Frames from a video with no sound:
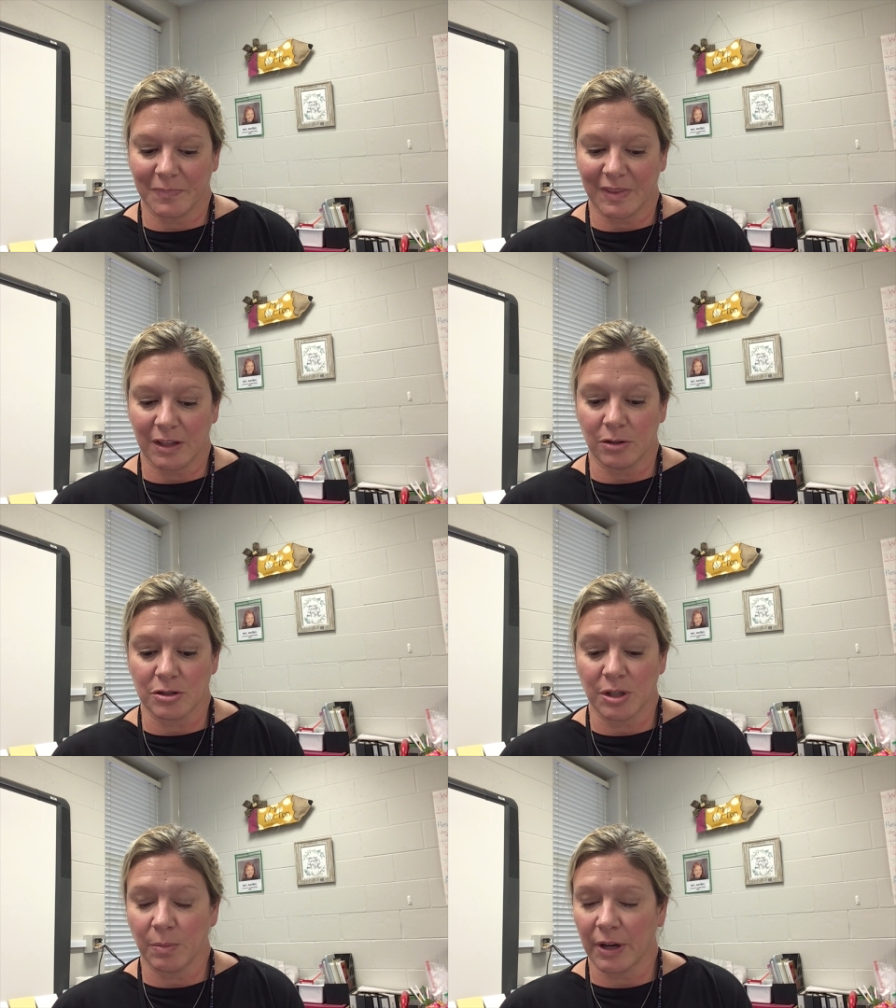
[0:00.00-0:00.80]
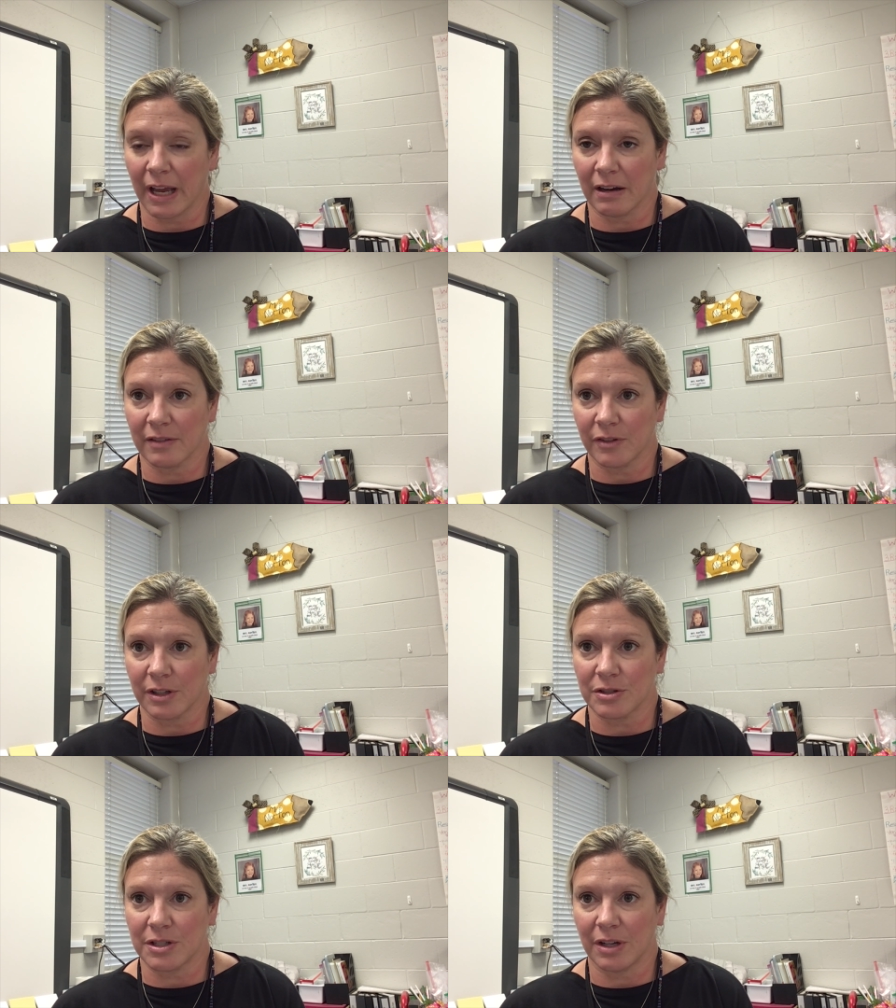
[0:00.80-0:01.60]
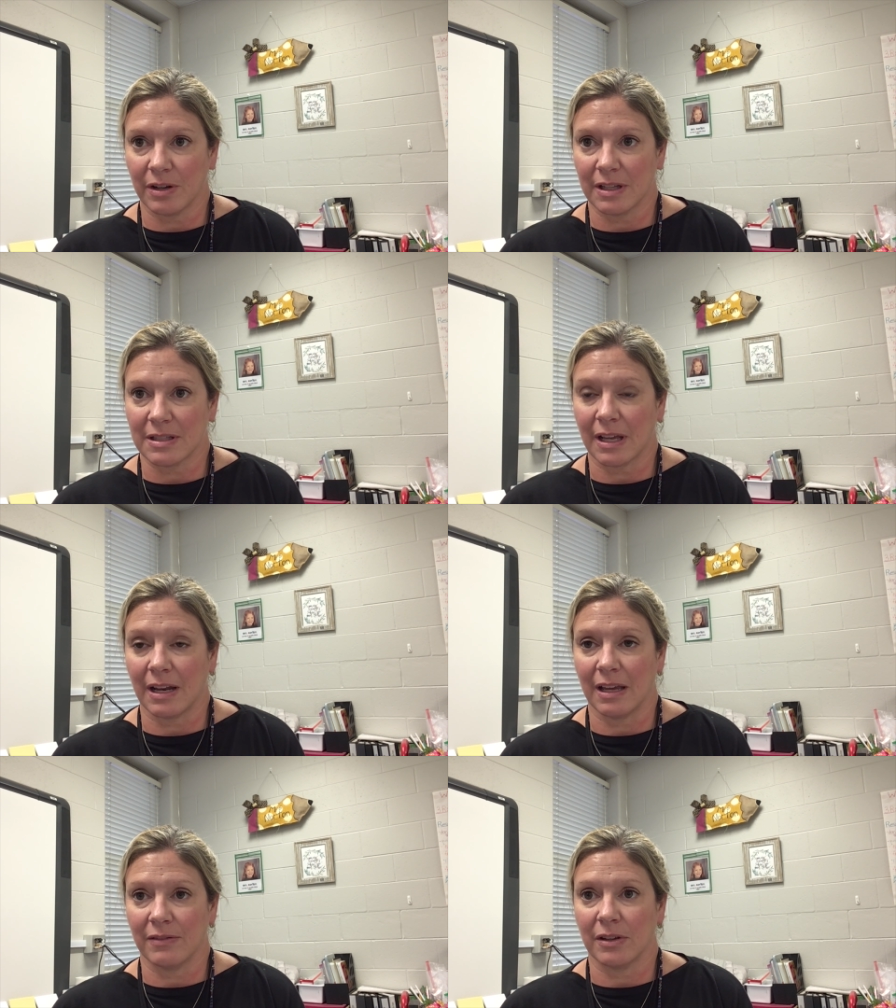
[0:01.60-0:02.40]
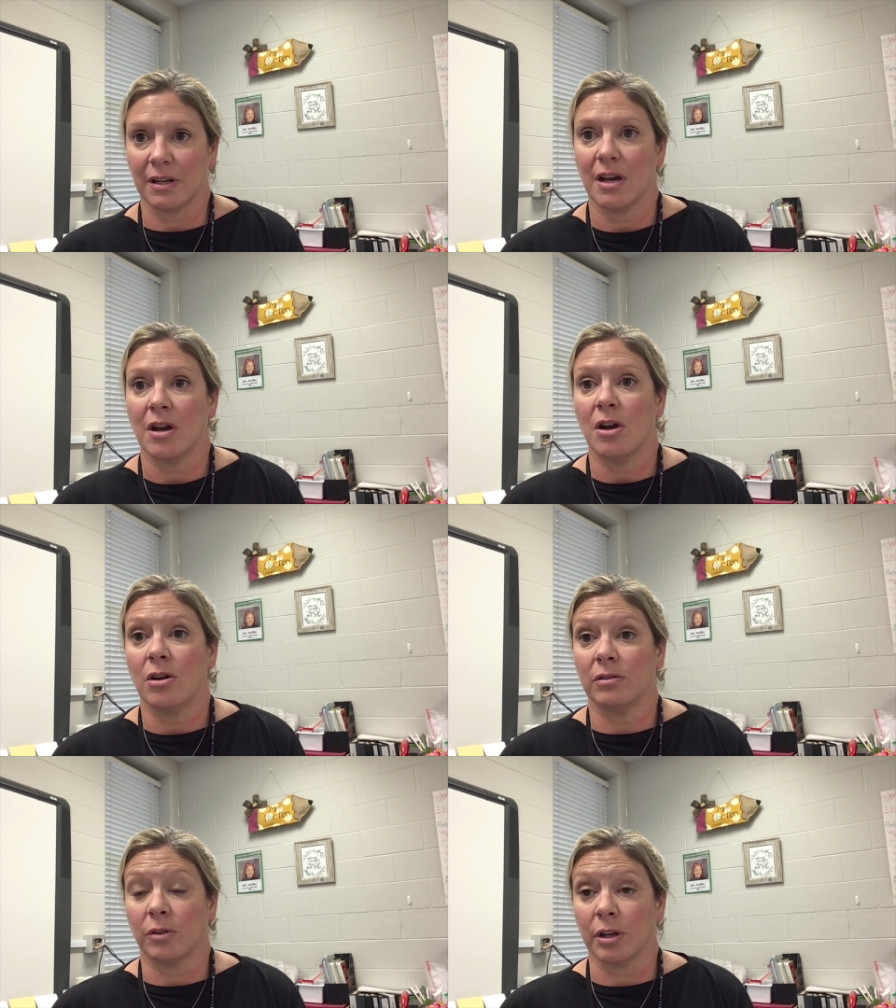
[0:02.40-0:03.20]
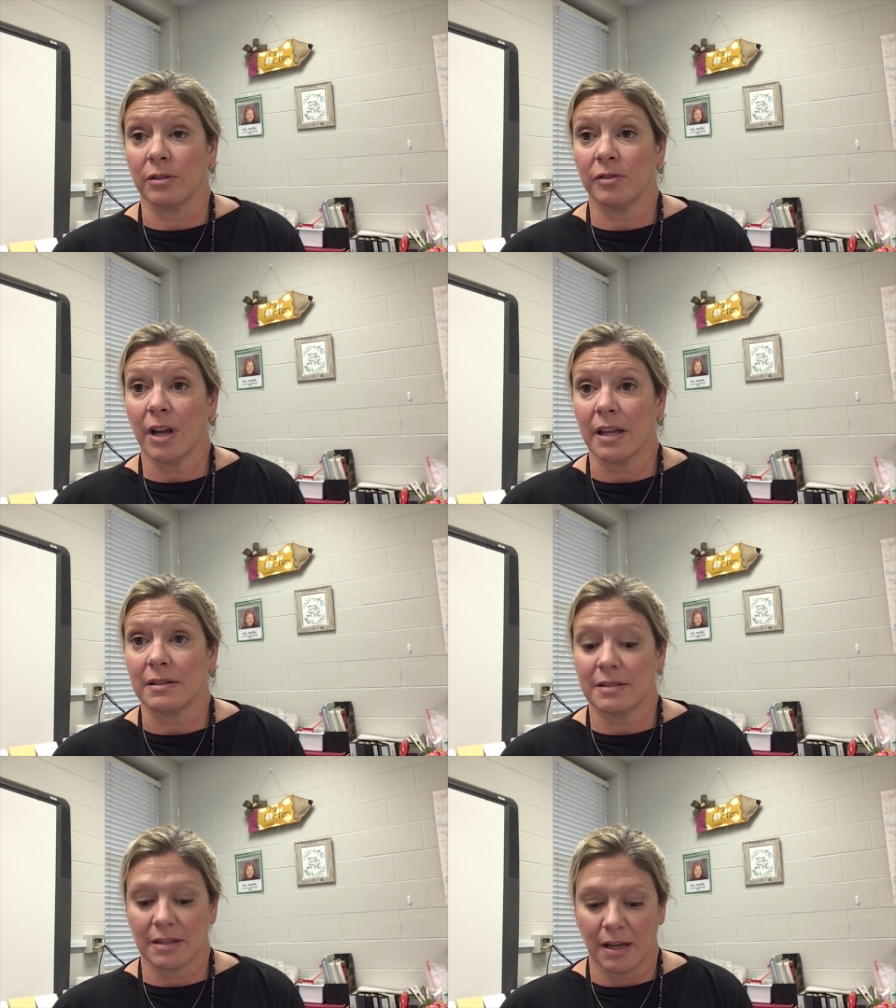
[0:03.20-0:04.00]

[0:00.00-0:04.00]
you're super caring for your students and even for your friends.